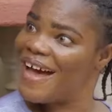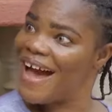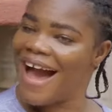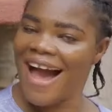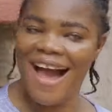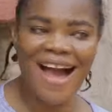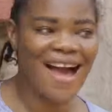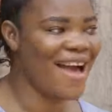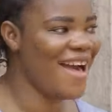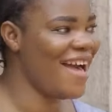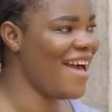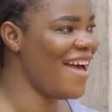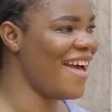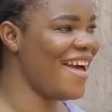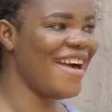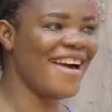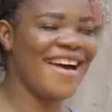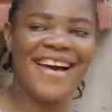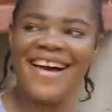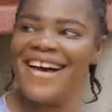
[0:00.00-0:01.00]

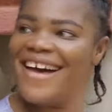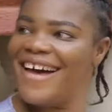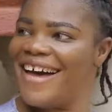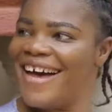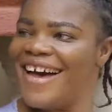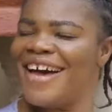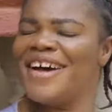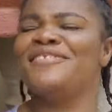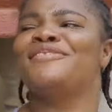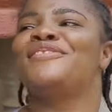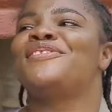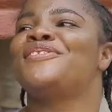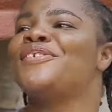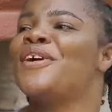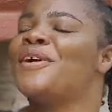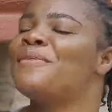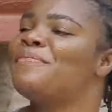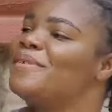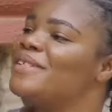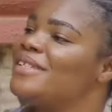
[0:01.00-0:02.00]
I'm
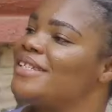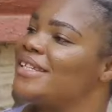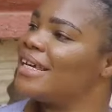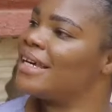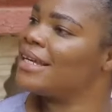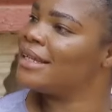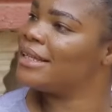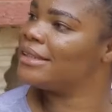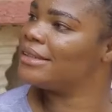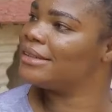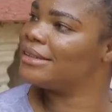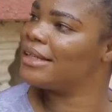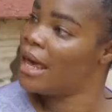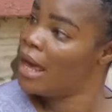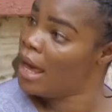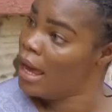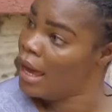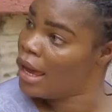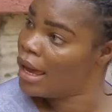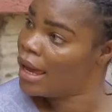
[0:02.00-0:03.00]
so happy to hear this.
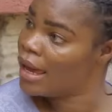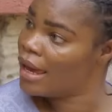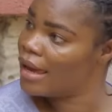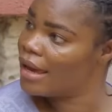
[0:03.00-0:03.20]
Eh?